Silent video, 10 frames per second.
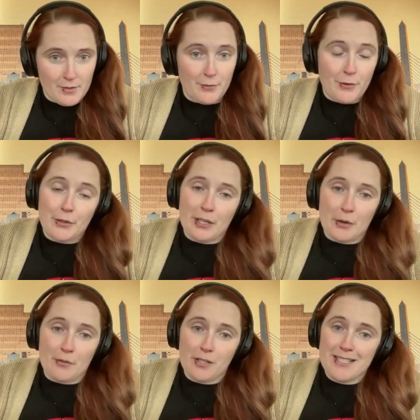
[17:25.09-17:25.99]
So if you're
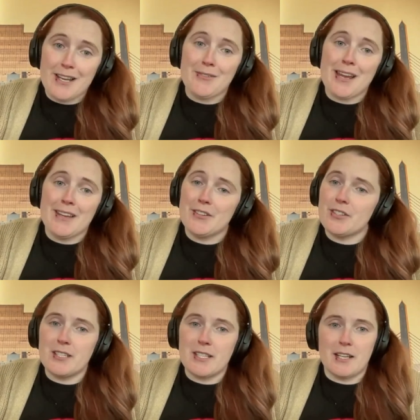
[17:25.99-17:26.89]
looking over a date
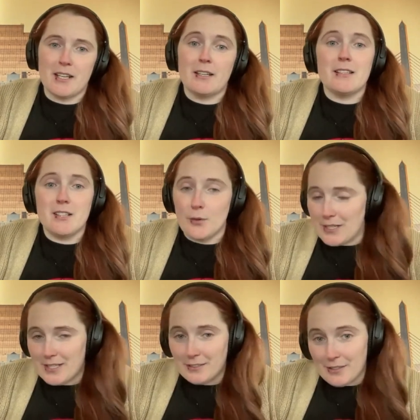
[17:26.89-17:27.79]
range, the data is
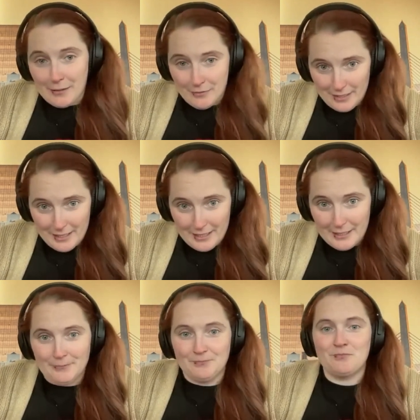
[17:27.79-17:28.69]
going to look inflated.